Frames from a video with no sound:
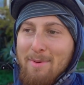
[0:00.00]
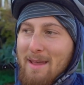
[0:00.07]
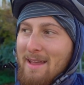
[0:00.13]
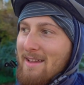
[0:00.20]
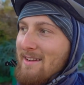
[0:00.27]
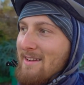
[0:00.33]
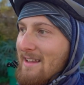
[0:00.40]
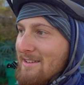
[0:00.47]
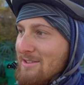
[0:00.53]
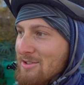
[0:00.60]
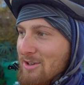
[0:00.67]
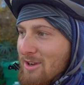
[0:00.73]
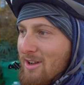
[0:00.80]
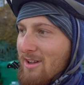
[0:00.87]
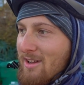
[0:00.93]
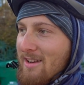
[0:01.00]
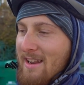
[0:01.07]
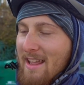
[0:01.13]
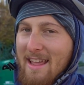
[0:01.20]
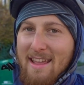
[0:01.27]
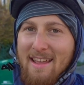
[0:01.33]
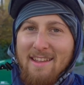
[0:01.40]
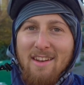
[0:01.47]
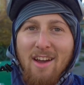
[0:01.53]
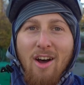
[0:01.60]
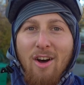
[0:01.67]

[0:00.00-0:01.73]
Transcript: Ben and John and